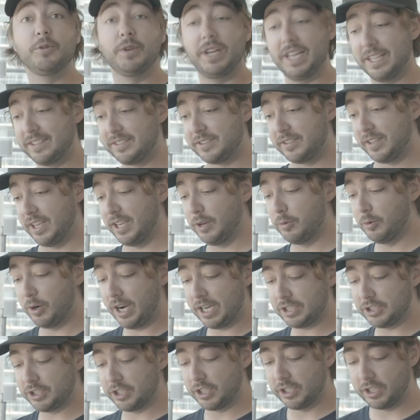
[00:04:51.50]
doing its thing. We're
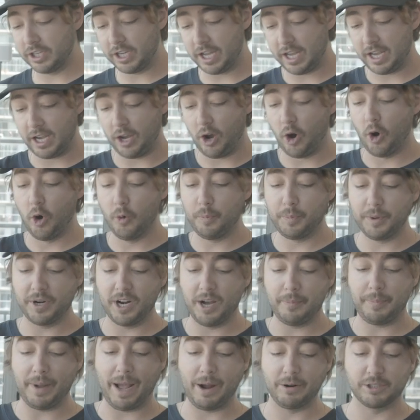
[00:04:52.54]
actually gonna open
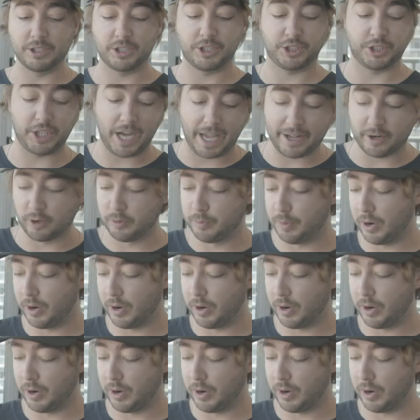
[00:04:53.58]
up our shadow